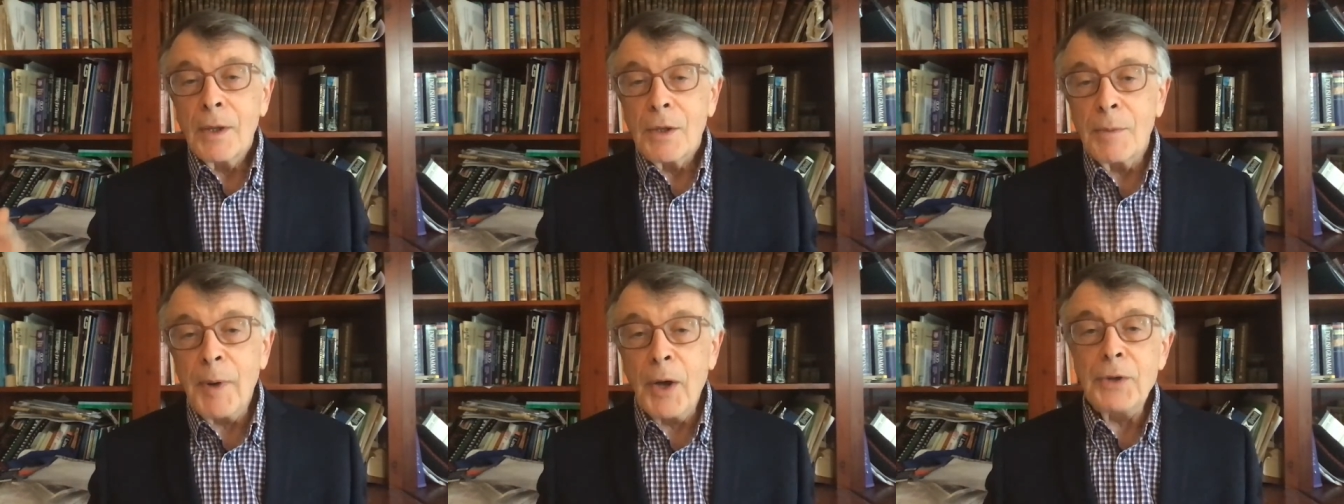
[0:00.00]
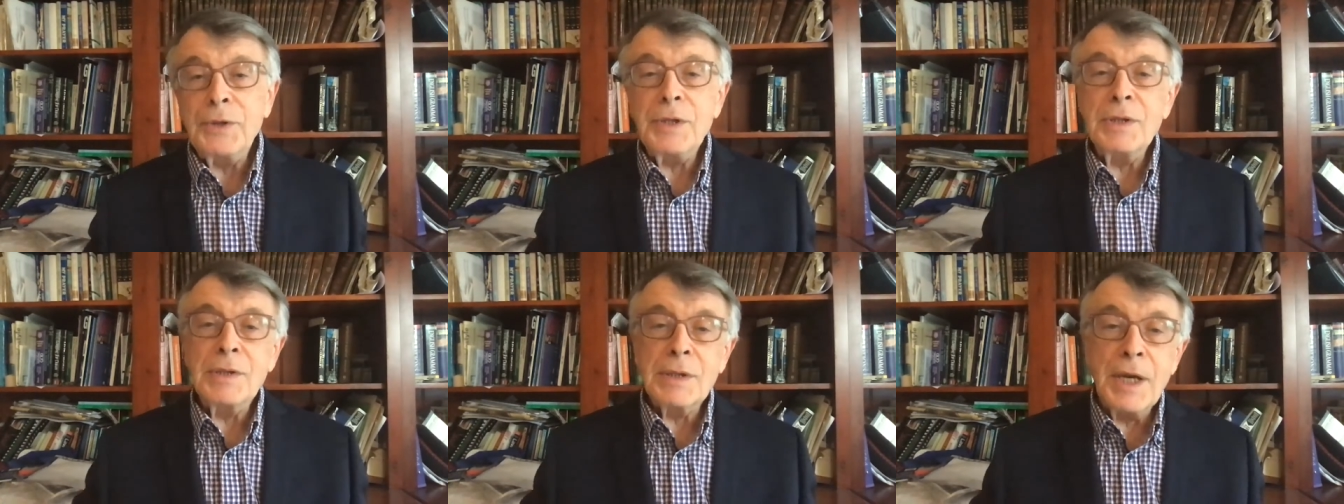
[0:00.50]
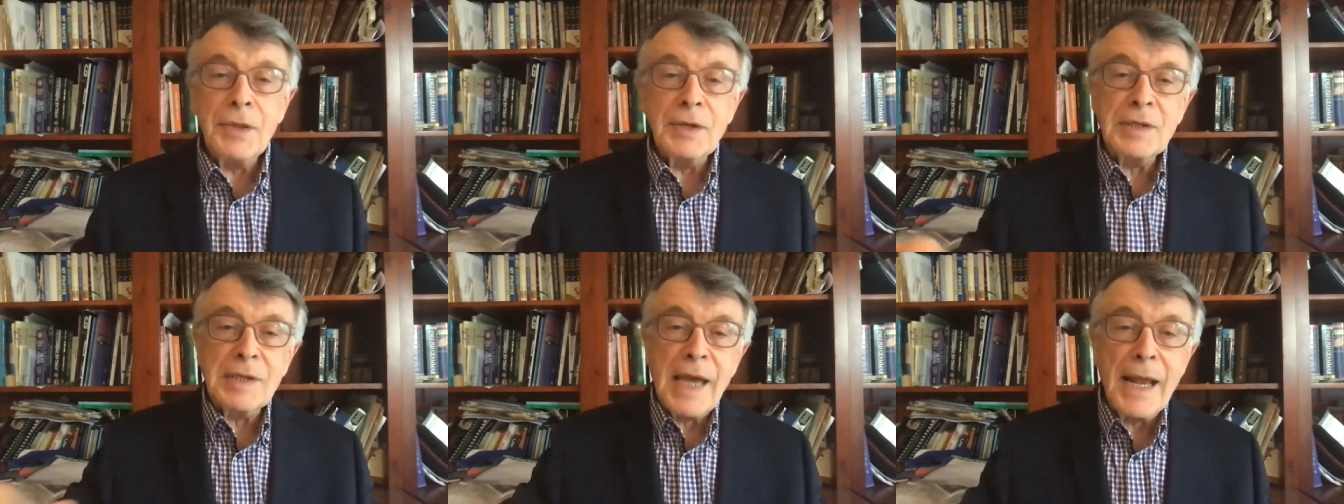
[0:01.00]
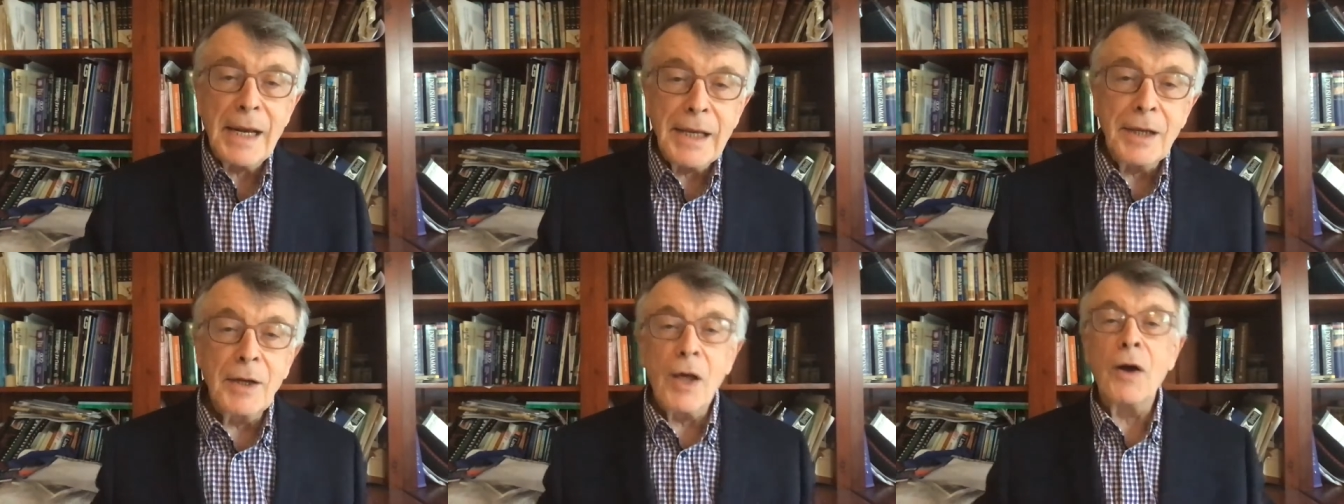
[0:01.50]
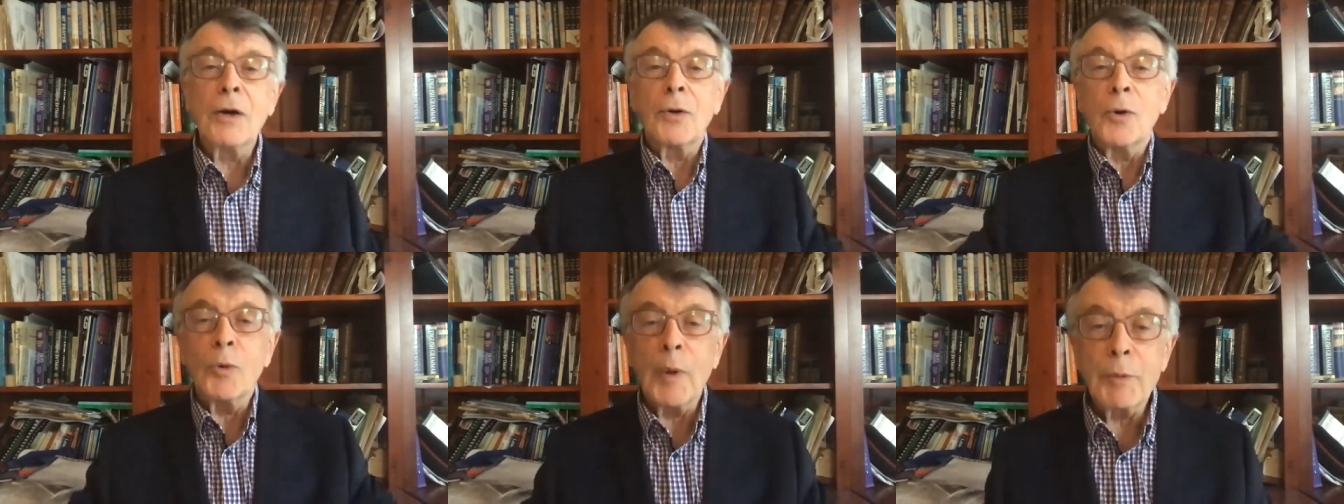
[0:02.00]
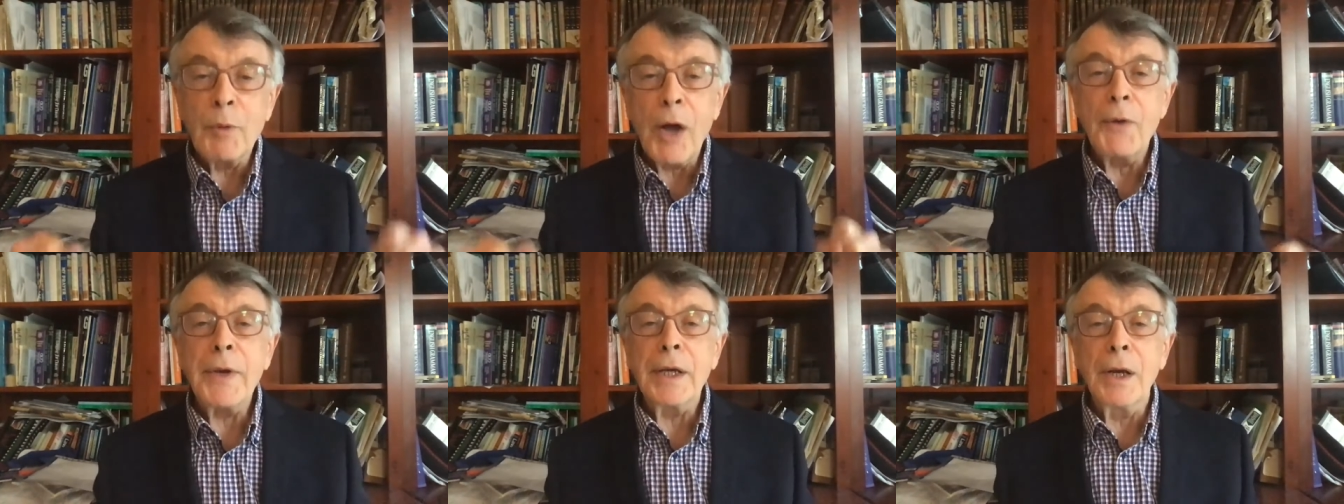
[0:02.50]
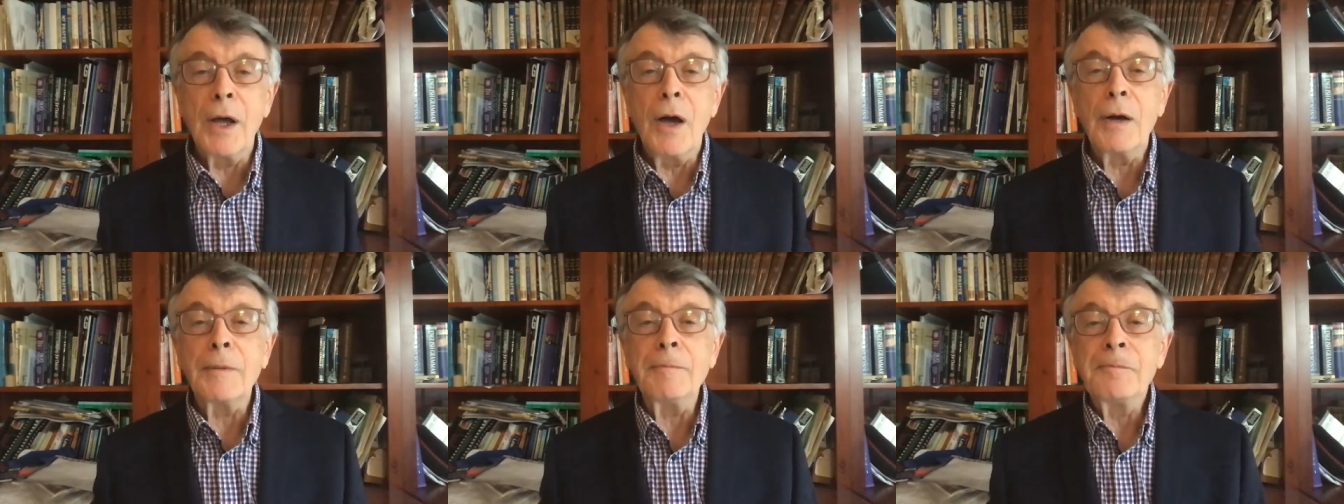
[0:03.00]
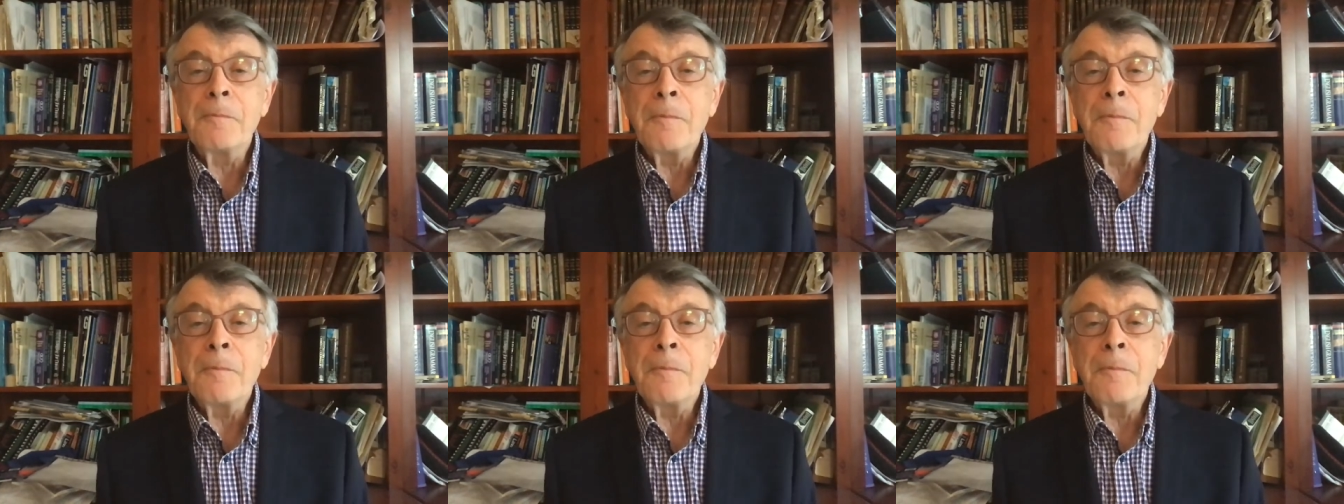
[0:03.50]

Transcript: The boat is either sailing along or we're rowing along,